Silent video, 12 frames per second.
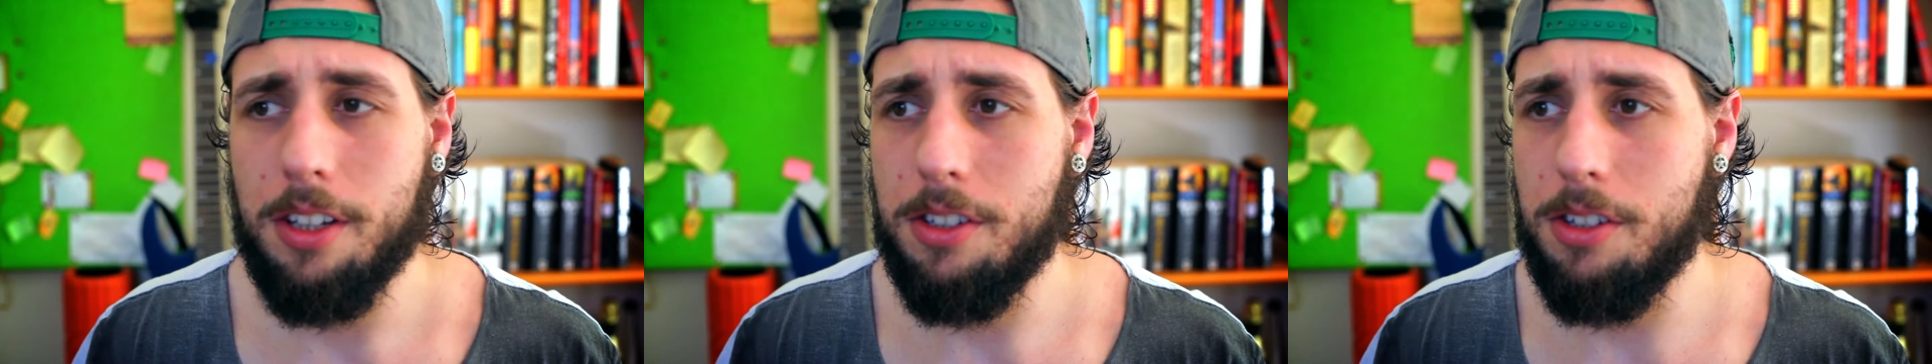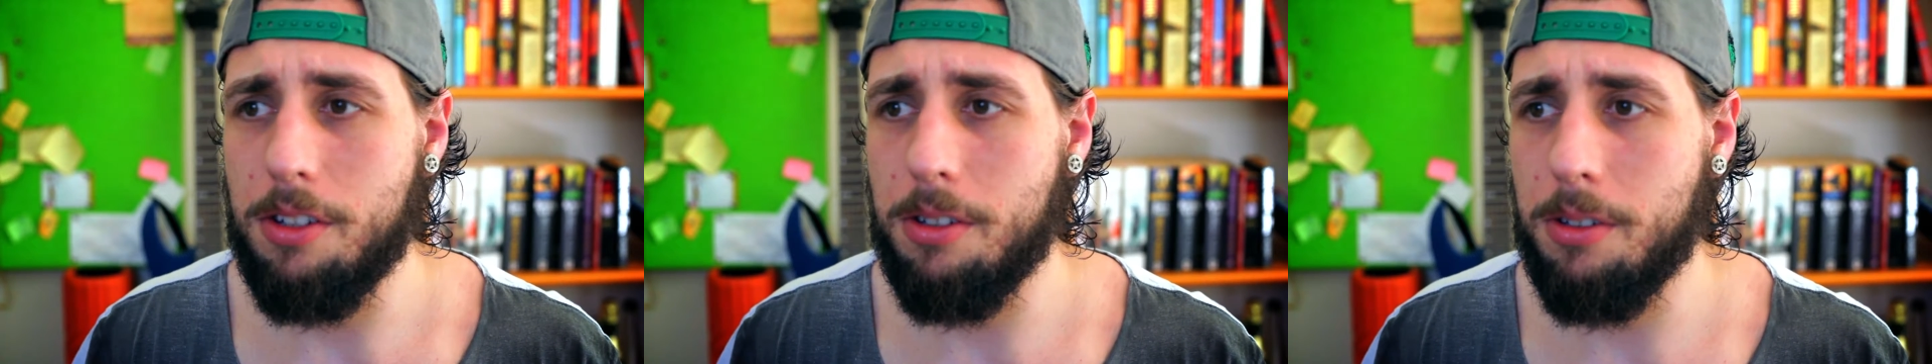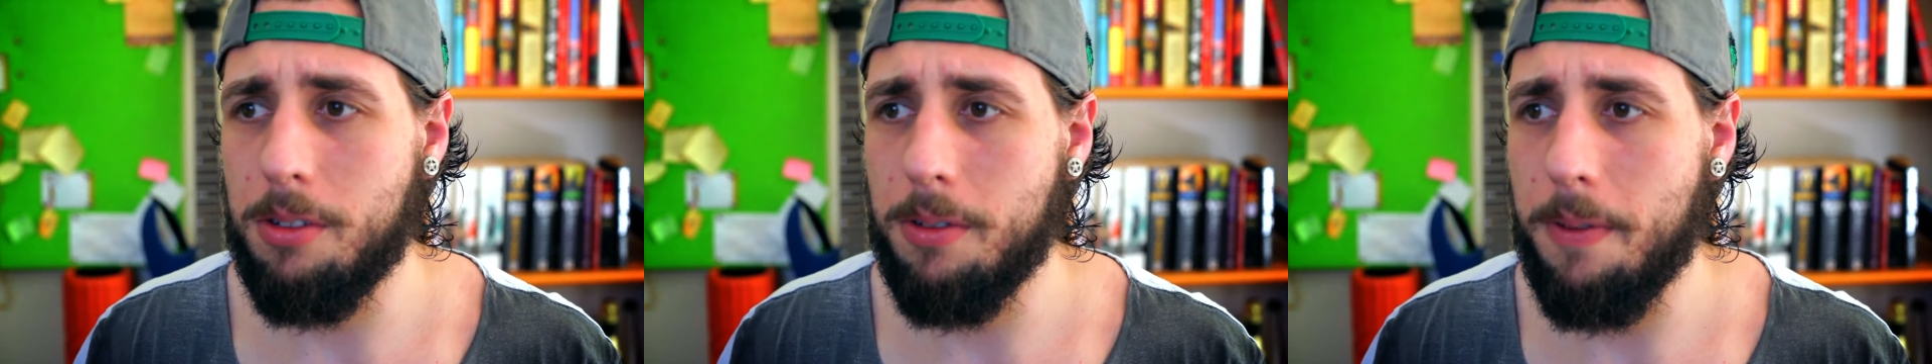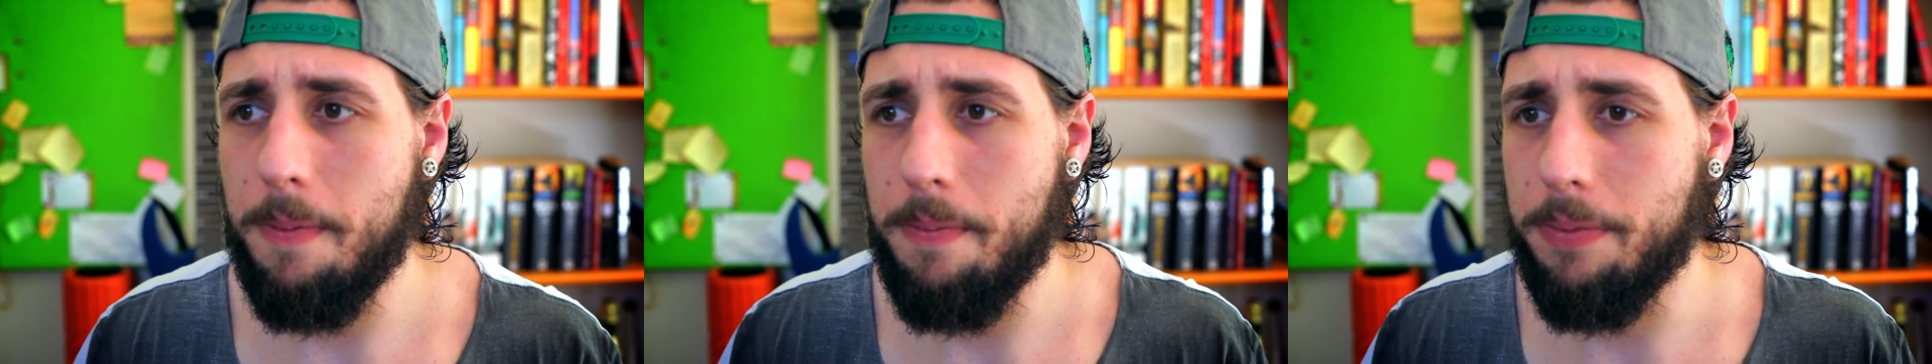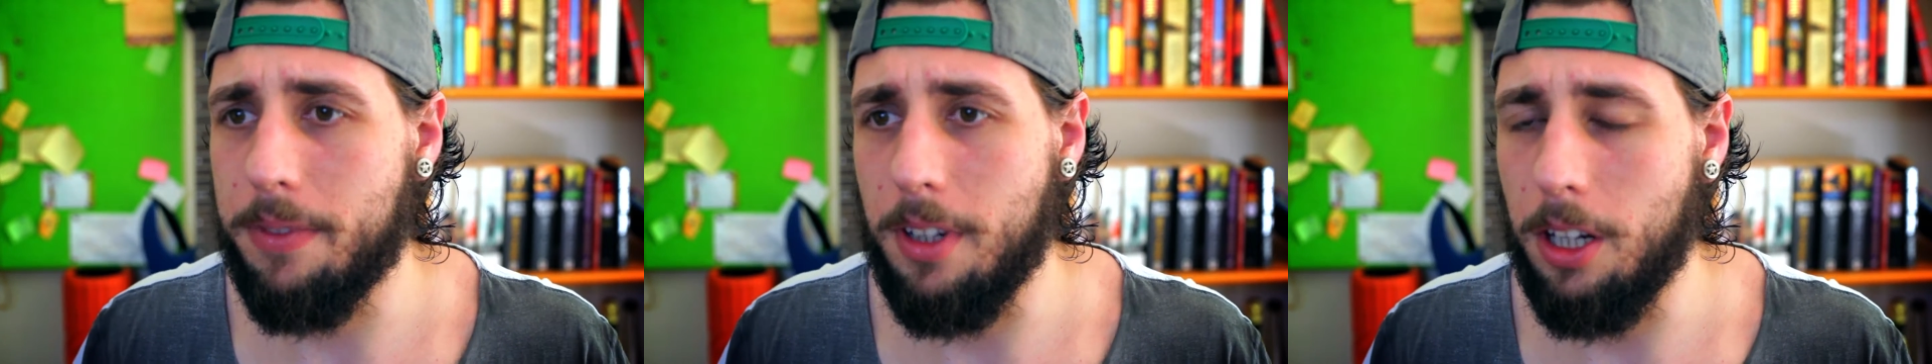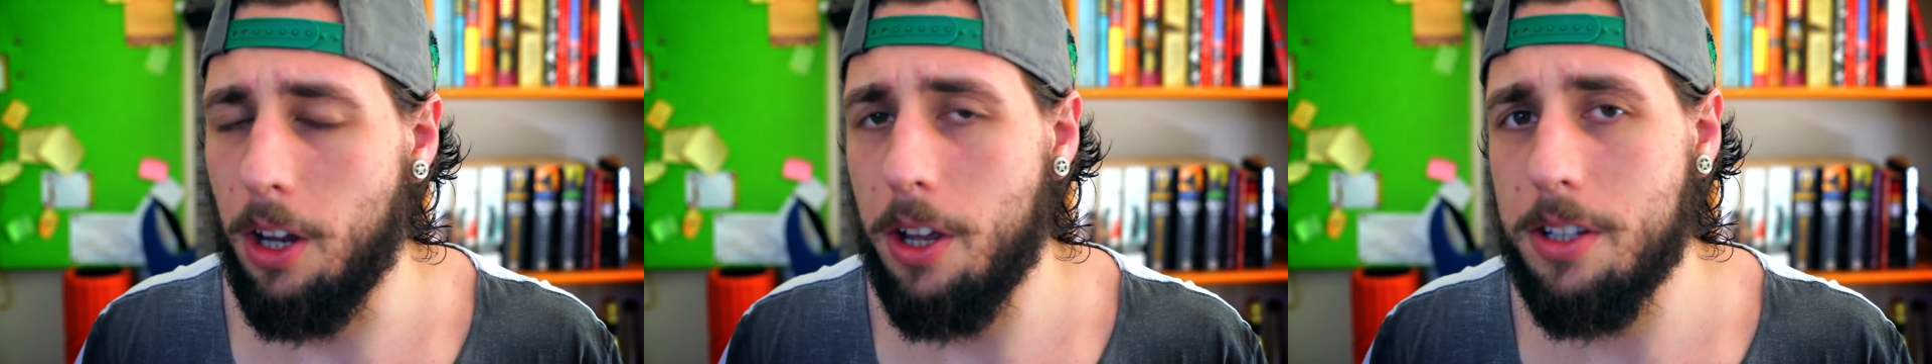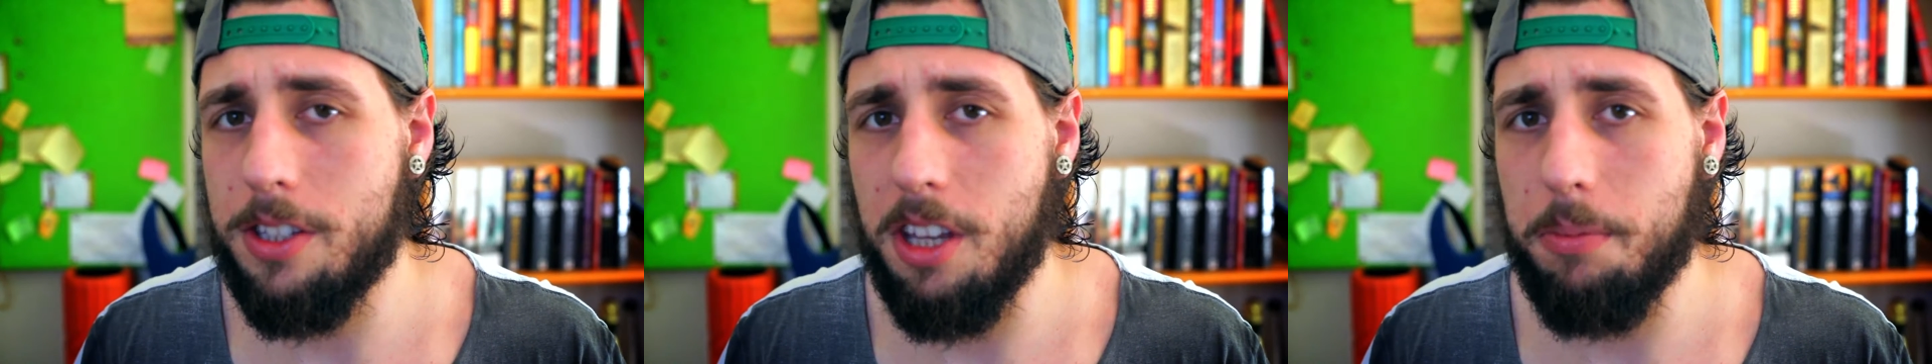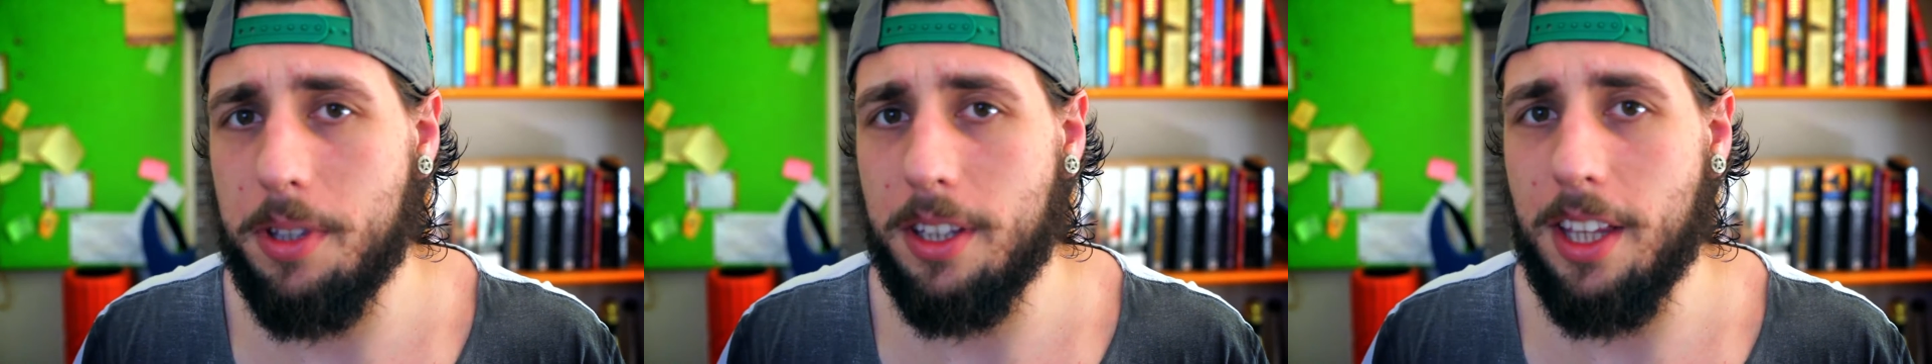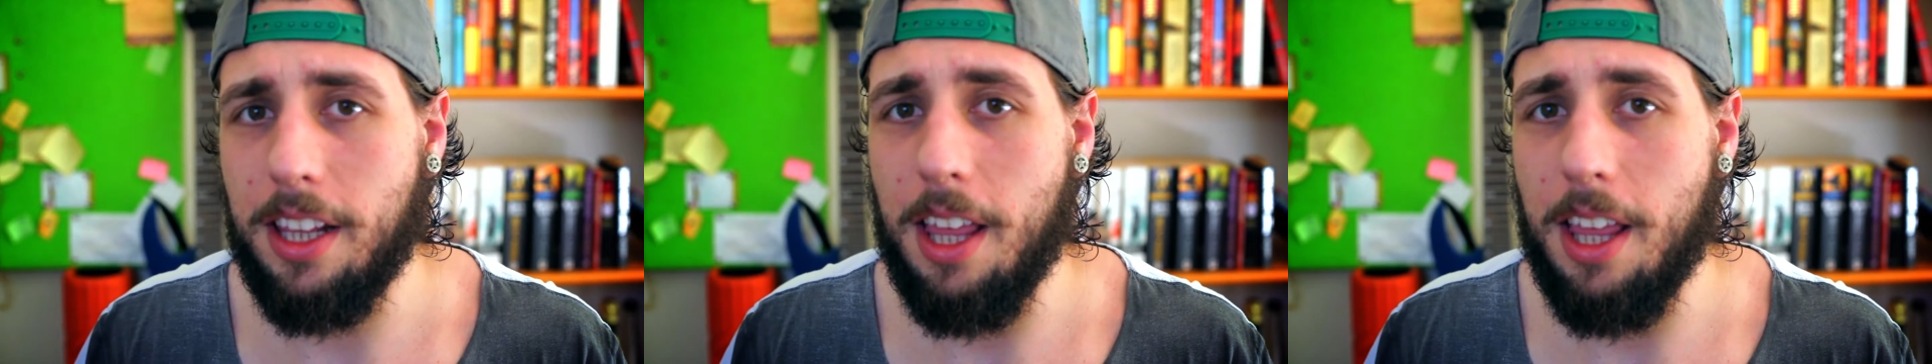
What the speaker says: to learn something that